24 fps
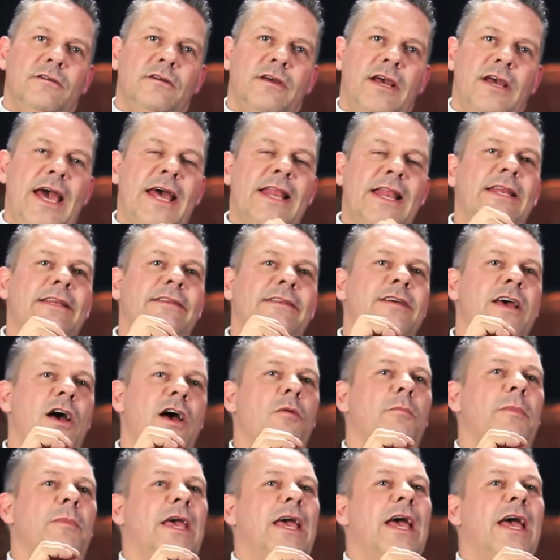And tell
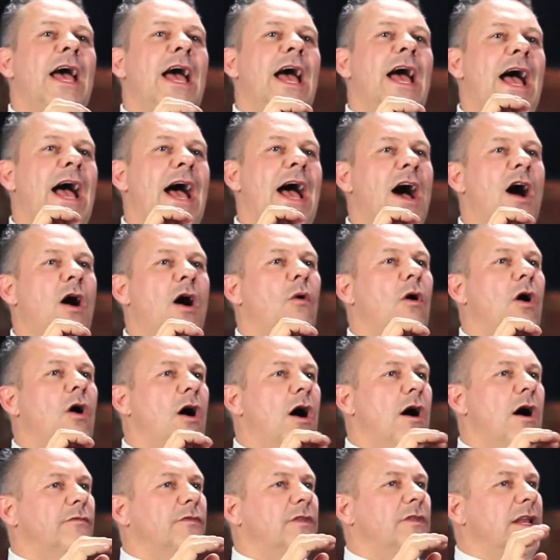me, how
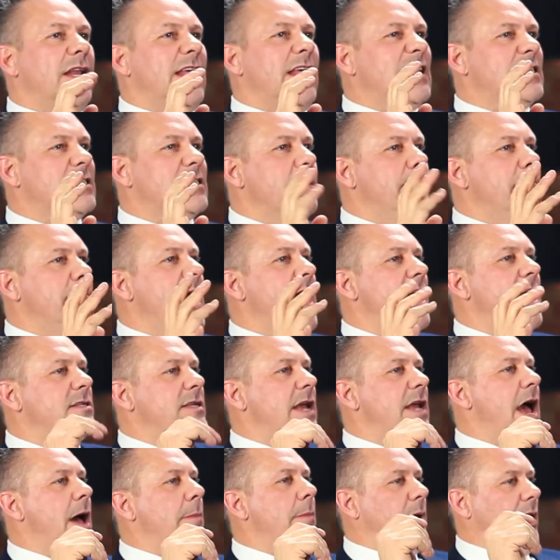often is the mass
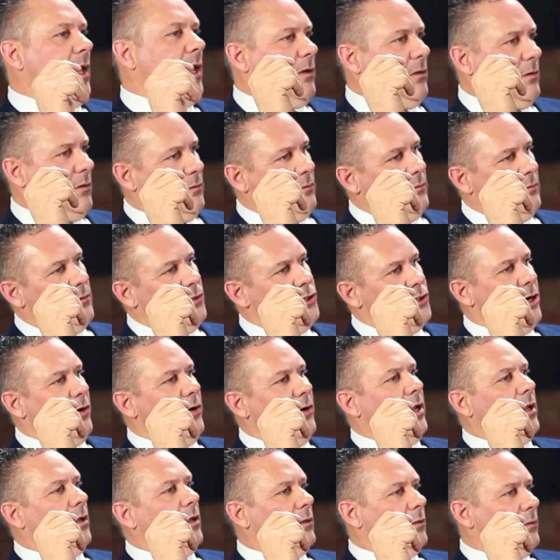happy,
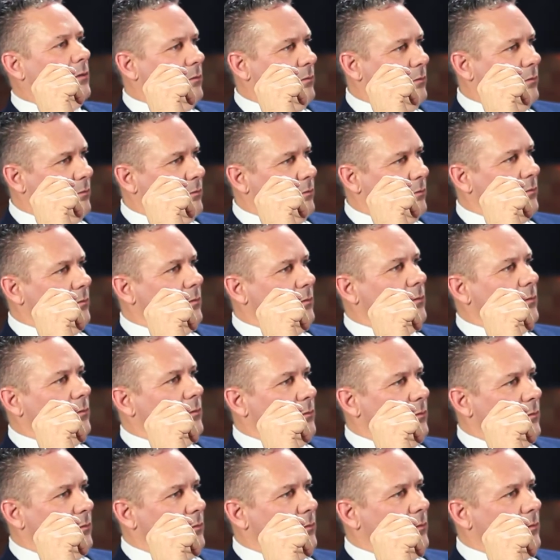Jerry?
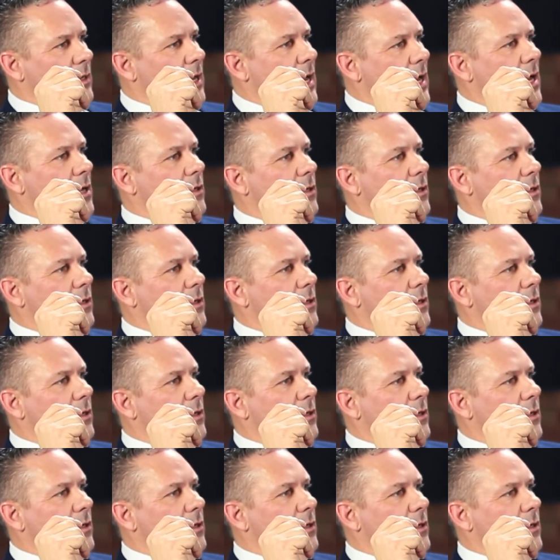Huh?